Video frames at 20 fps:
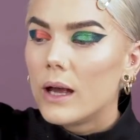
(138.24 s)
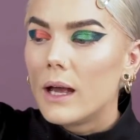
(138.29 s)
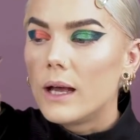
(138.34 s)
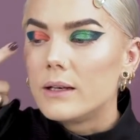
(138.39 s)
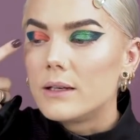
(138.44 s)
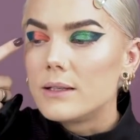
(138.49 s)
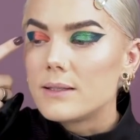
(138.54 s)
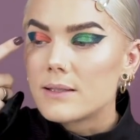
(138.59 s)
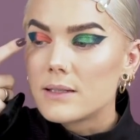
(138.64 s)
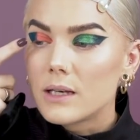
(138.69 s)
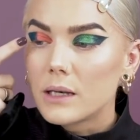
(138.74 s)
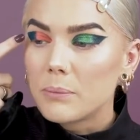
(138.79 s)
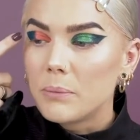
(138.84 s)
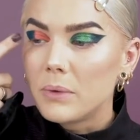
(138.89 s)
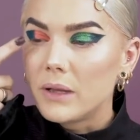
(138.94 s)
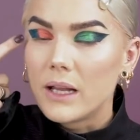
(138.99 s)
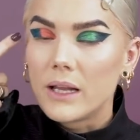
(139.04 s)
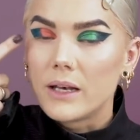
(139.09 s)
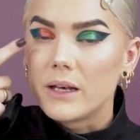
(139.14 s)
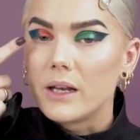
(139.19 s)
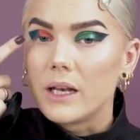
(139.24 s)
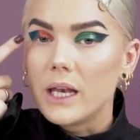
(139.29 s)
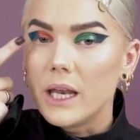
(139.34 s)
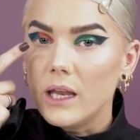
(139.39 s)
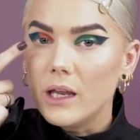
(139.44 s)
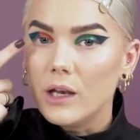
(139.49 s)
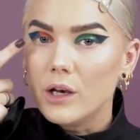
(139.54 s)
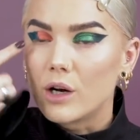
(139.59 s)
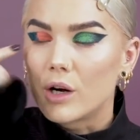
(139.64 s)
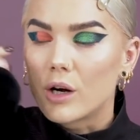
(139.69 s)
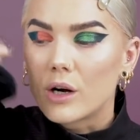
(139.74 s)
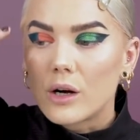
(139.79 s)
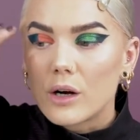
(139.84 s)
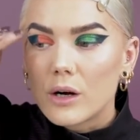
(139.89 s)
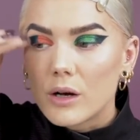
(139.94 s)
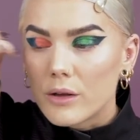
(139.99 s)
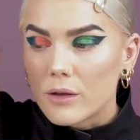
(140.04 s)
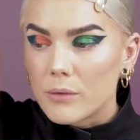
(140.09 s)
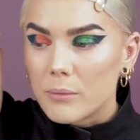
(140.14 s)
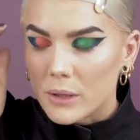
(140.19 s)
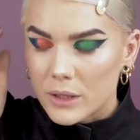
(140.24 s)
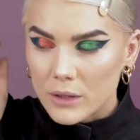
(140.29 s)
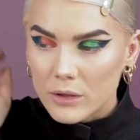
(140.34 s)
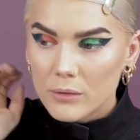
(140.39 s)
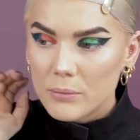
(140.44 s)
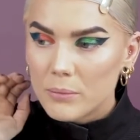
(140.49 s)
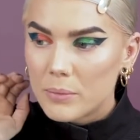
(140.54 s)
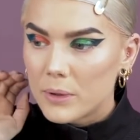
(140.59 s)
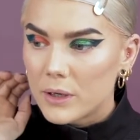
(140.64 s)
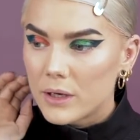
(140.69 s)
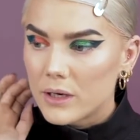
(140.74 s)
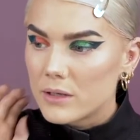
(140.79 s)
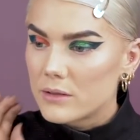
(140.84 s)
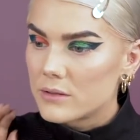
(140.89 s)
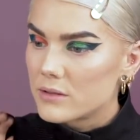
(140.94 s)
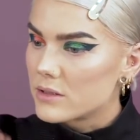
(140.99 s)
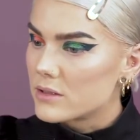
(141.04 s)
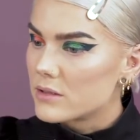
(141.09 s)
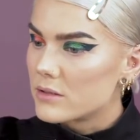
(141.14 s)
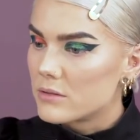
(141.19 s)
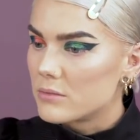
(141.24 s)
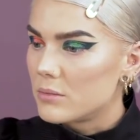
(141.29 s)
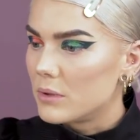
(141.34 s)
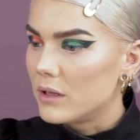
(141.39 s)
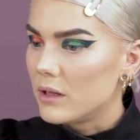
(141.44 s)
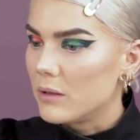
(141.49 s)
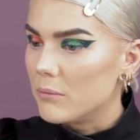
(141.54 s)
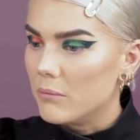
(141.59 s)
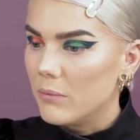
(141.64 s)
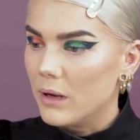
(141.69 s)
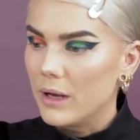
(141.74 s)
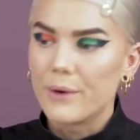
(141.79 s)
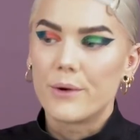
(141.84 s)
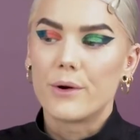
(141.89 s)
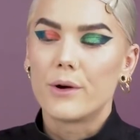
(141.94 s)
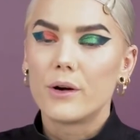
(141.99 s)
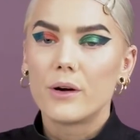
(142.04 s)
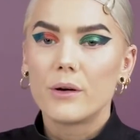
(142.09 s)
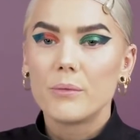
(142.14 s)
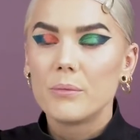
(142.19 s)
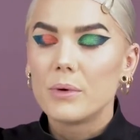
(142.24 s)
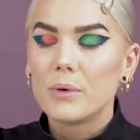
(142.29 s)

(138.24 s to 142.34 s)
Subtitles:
And it's not blended here on the middle, but it doesn't really matter